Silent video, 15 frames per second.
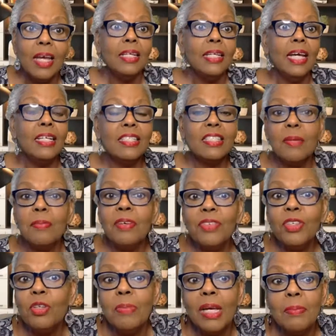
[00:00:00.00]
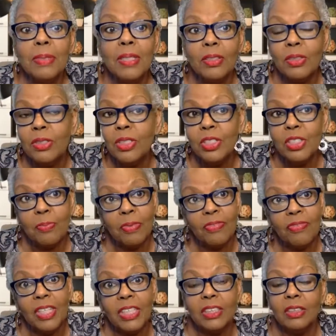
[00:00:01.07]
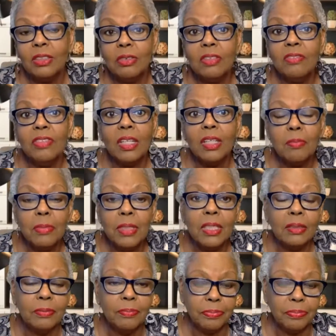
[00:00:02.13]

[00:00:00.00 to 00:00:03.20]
Now, some of you may be doing your professional development